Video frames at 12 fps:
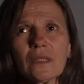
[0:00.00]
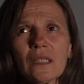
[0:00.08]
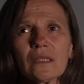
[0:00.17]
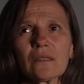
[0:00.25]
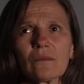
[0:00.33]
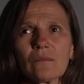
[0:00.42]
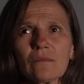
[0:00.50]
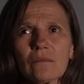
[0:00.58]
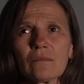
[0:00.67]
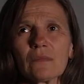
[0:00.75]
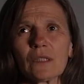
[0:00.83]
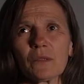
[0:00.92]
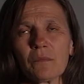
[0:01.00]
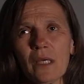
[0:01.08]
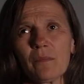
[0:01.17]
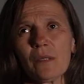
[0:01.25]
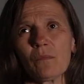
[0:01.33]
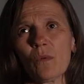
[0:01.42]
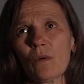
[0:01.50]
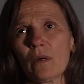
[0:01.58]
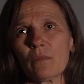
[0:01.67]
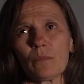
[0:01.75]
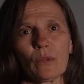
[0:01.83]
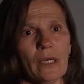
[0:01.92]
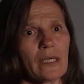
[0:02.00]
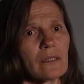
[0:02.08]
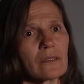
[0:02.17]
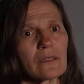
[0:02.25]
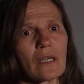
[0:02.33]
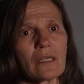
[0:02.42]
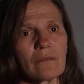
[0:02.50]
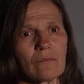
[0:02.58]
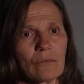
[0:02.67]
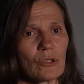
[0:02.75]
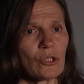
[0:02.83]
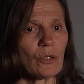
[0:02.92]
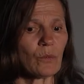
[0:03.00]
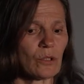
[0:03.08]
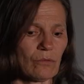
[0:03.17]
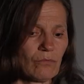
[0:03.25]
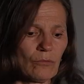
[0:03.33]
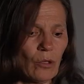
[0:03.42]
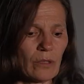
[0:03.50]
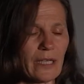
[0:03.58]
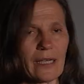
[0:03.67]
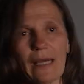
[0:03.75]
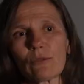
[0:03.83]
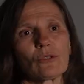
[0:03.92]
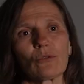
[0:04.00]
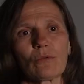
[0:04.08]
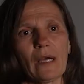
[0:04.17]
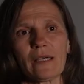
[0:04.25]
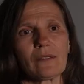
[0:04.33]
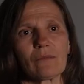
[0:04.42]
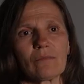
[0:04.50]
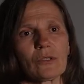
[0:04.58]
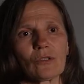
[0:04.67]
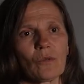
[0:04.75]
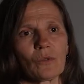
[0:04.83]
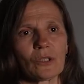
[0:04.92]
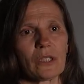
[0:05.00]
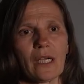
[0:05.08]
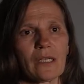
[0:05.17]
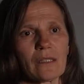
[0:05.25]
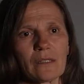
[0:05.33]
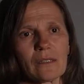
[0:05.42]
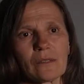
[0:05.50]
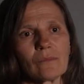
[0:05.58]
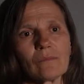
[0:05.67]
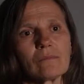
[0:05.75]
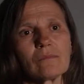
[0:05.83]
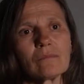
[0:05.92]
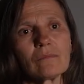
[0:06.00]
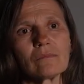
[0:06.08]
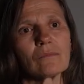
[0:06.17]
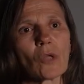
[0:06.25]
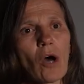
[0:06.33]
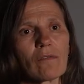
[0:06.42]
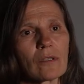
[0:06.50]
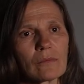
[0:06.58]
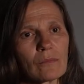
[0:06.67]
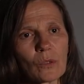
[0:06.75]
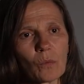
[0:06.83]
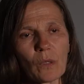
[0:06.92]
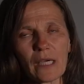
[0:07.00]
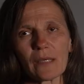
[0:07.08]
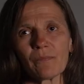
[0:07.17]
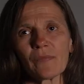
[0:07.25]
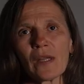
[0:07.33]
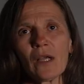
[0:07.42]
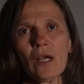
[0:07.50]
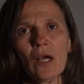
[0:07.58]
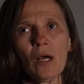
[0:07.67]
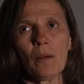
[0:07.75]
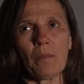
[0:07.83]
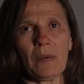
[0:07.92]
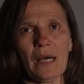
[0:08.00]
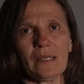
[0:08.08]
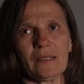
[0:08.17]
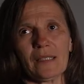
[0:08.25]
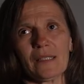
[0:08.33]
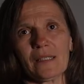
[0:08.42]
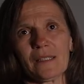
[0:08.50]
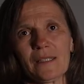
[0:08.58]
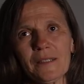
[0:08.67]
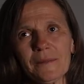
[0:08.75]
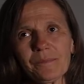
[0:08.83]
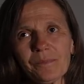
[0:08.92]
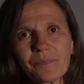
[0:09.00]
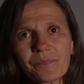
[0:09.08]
it's maybe more embraced that she was totally allowed to write. It's almost like a little novel, the way. But so